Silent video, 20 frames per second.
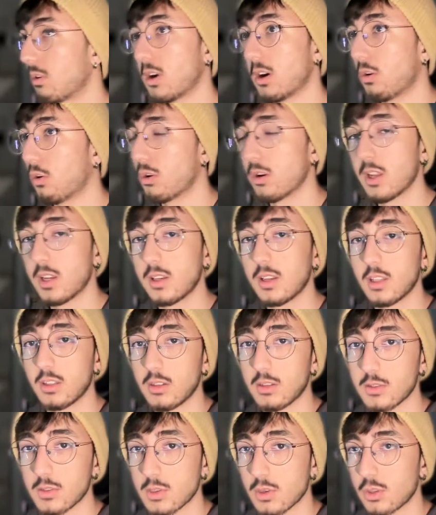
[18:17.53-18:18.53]
or any
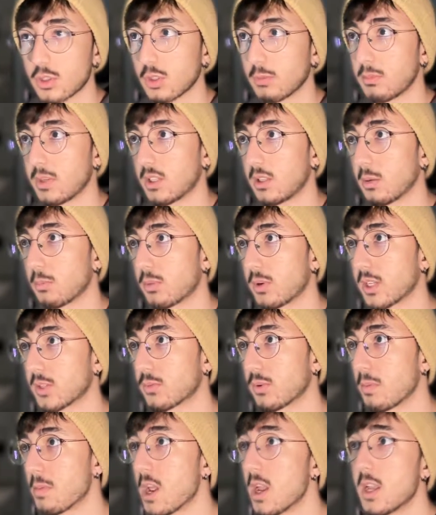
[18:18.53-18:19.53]
other social media
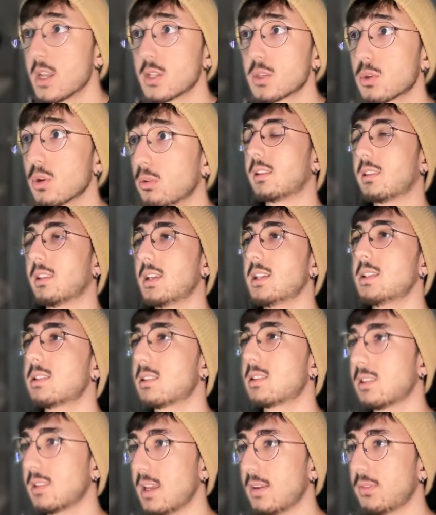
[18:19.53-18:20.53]
platform. So
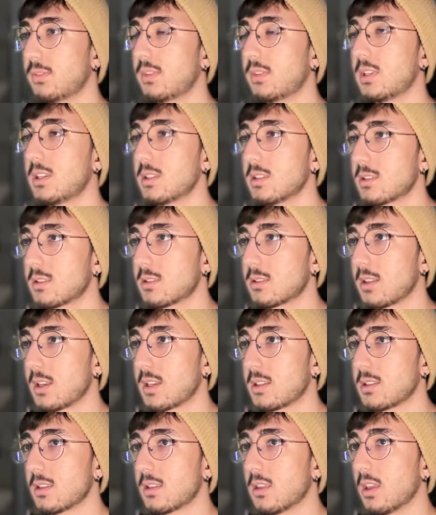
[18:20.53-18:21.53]
let's left this
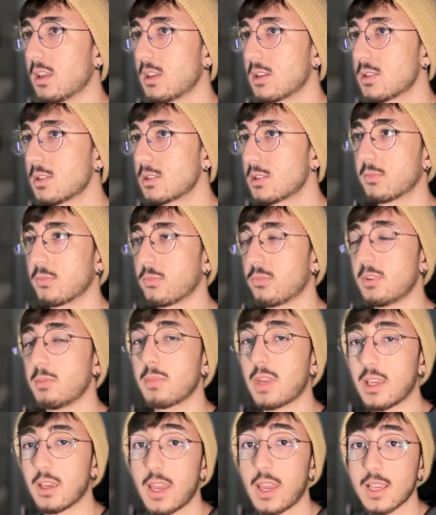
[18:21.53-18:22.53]
as it is. We
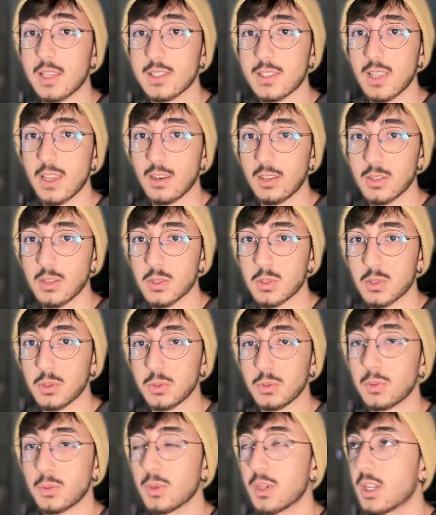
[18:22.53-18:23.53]
may extend it
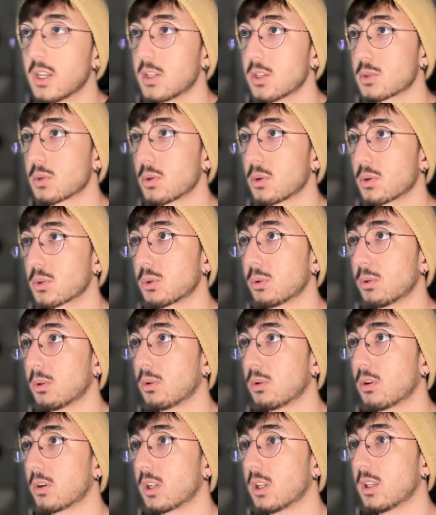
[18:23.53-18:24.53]
to social
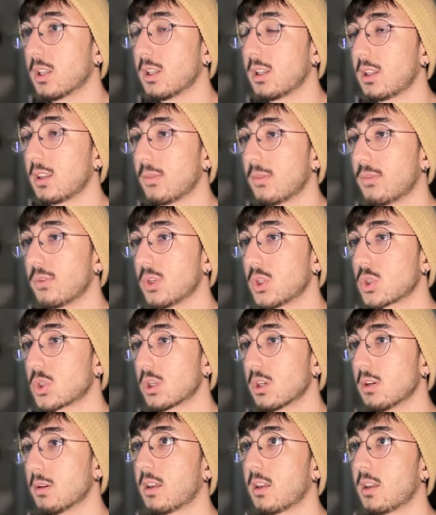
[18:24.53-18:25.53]
login in the
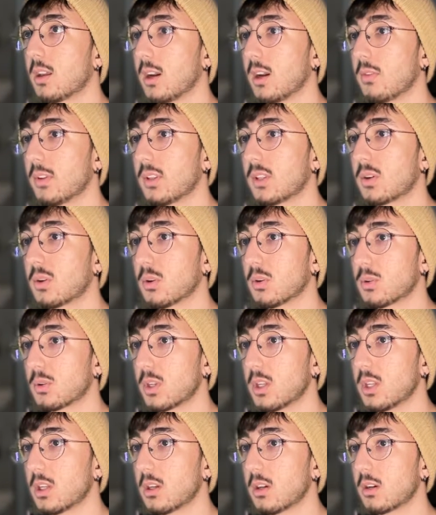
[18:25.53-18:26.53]
future. I will go
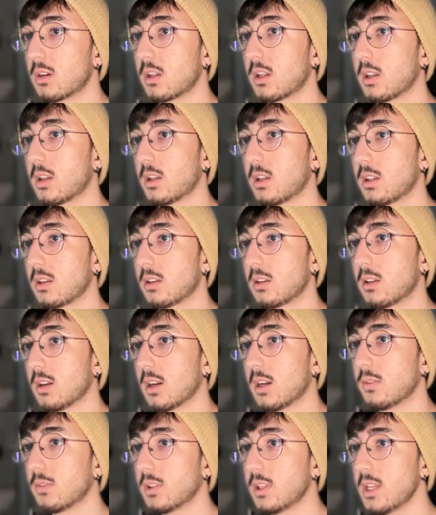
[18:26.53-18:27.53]
here and
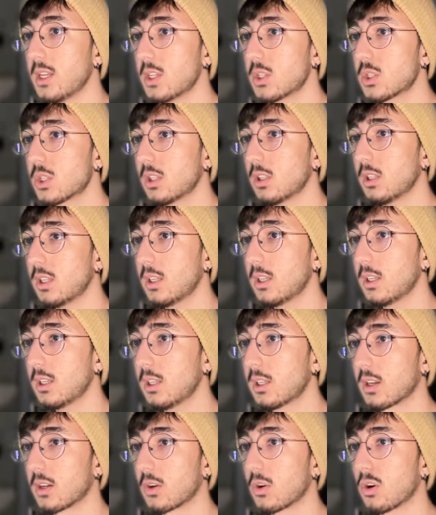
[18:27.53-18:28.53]
I will
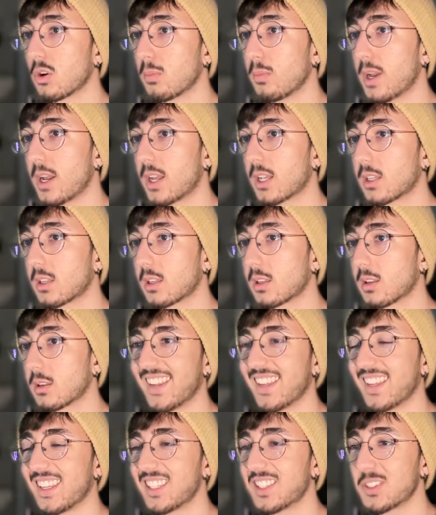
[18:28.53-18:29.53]
actually go back.
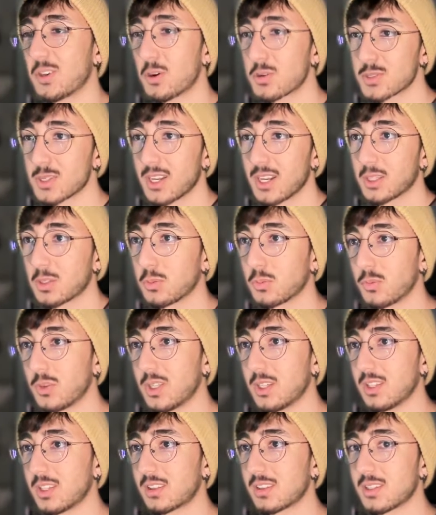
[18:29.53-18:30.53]
It turns out
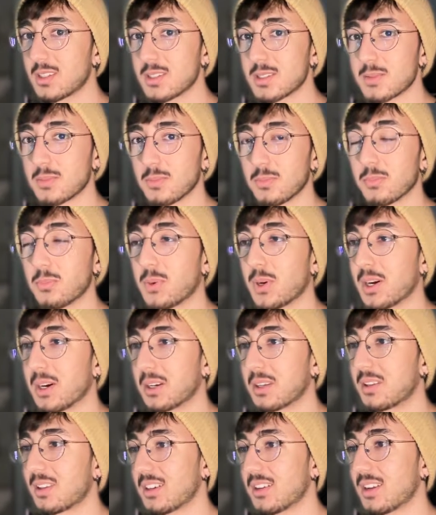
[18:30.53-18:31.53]
we need this
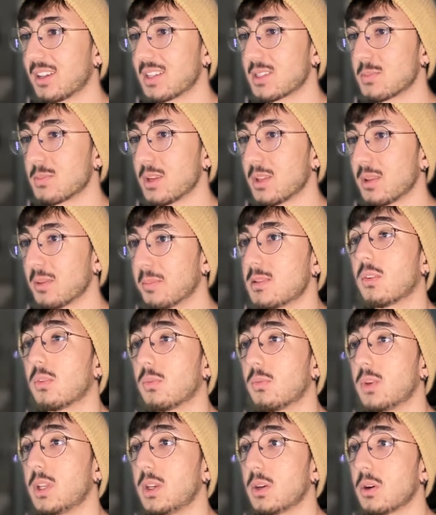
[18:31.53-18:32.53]
part there as well.
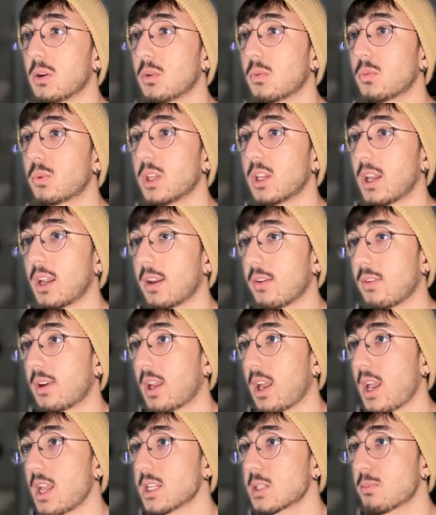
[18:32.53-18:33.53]
We know we have a
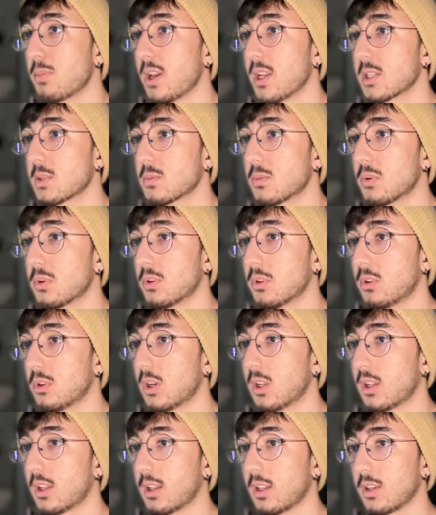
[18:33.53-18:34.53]
hash password
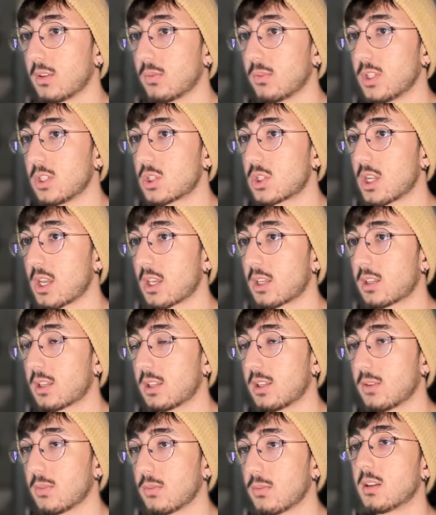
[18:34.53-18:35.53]
and we check
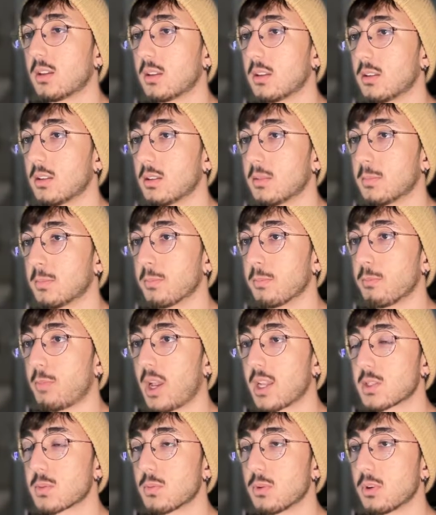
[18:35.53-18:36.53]
if
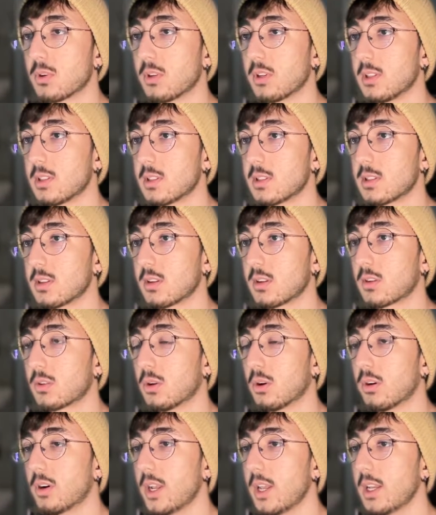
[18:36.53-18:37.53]
password is
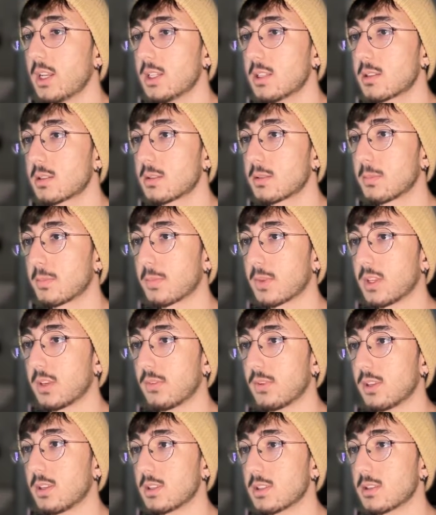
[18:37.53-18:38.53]
correct.
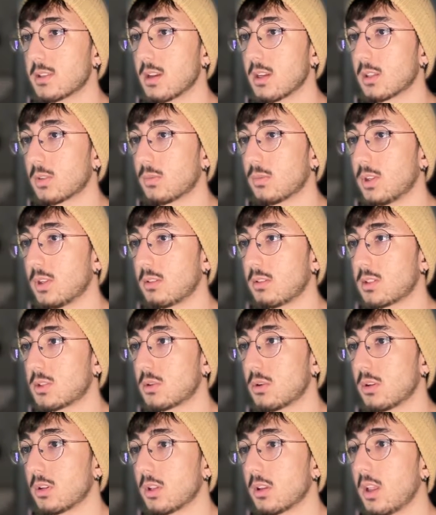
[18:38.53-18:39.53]
If it is not, we
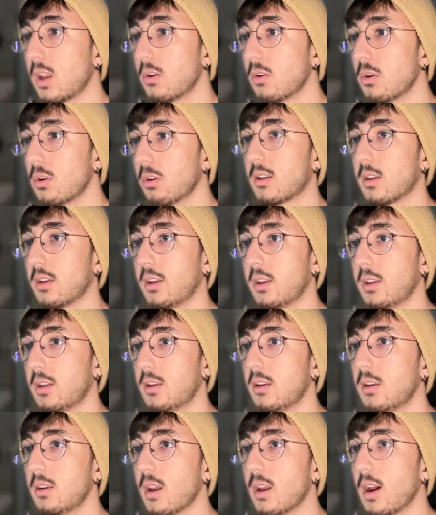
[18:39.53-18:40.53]
return an error.
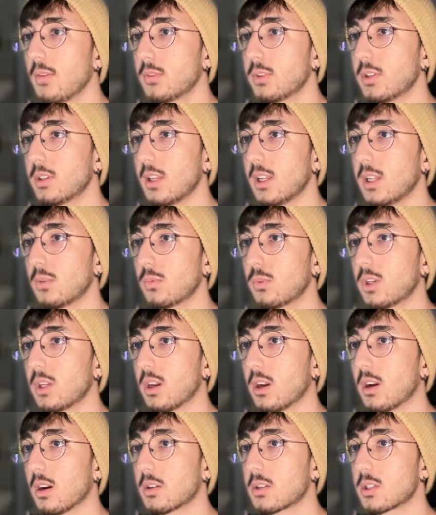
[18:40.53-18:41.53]
And after that, we
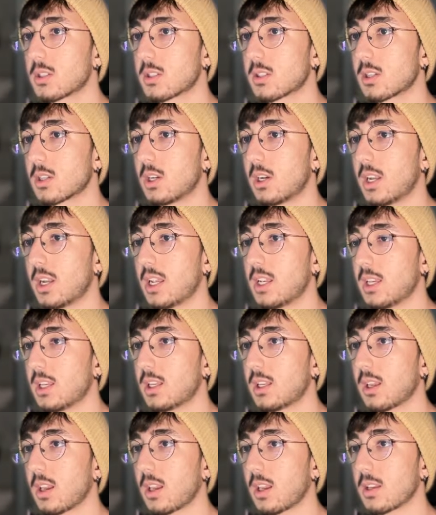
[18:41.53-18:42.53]
are just
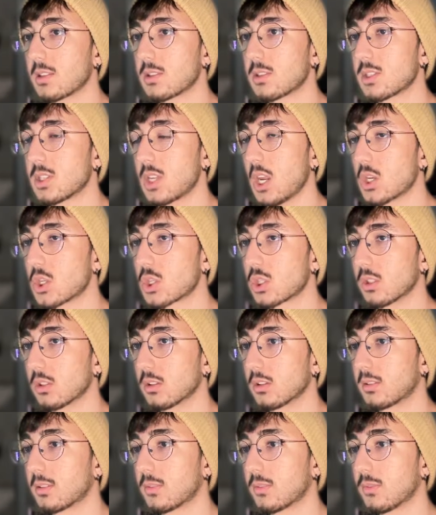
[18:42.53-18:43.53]
creating a
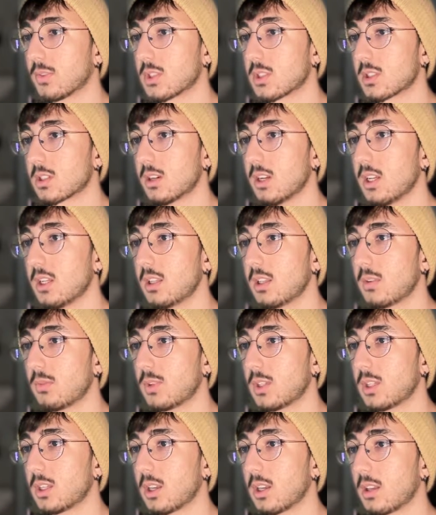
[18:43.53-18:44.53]
session, which is great, and
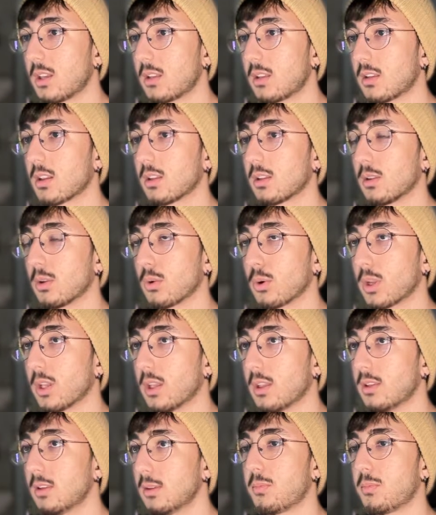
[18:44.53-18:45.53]
we can log
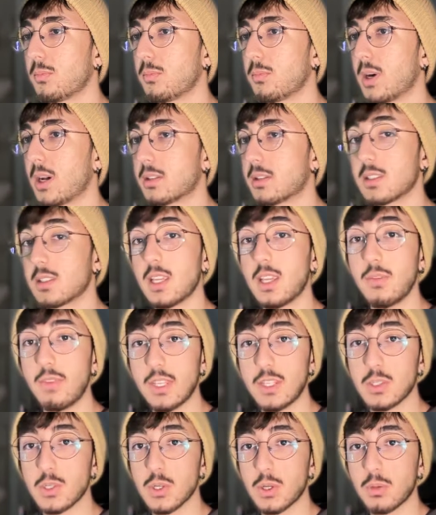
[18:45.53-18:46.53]
in. But
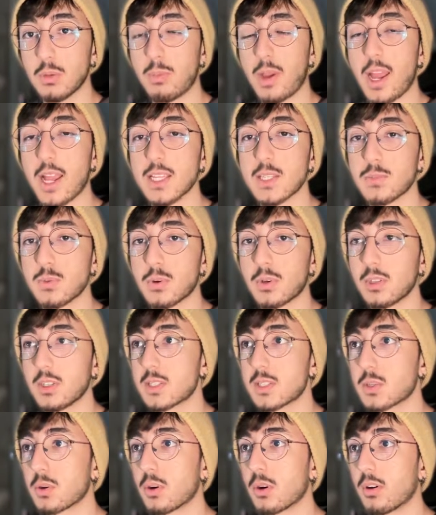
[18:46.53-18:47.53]
even though password
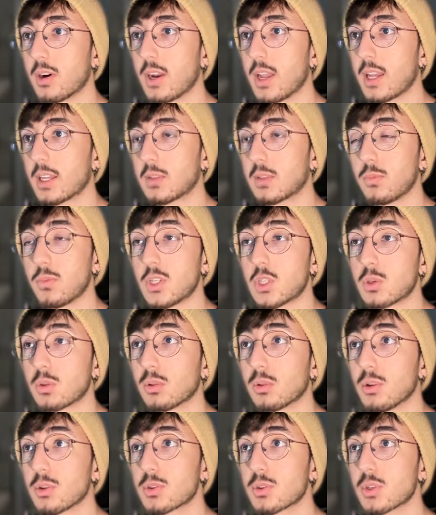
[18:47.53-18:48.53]
is correct, we
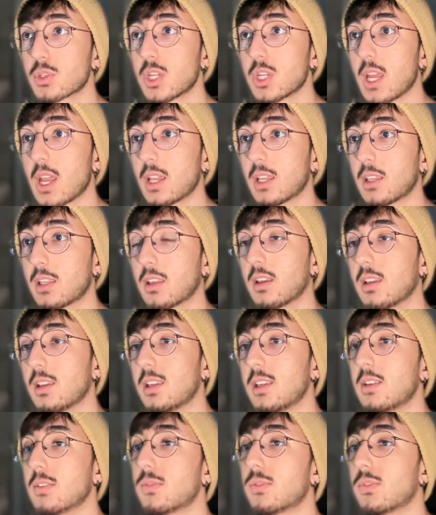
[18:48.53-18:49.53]
should also check
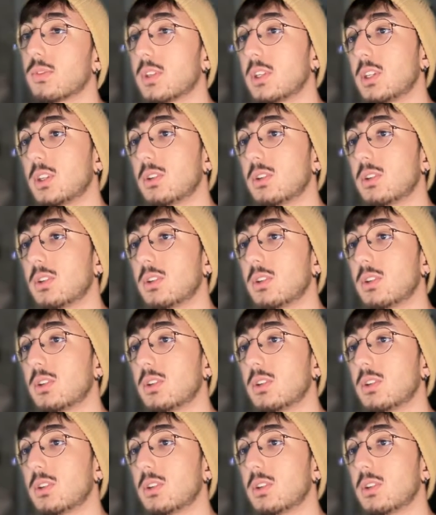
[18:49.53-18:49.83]
if